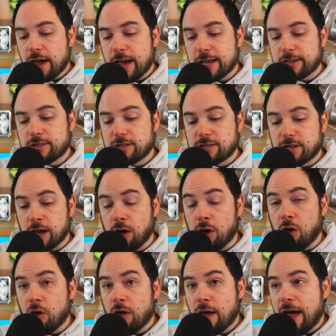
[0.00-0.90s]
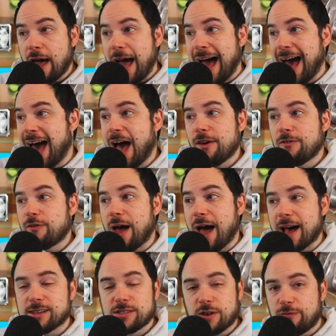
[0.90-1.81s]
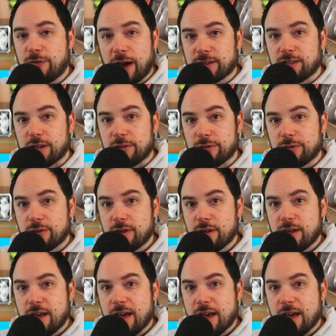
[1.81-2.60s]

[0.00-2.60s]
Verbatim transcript: is still half as effective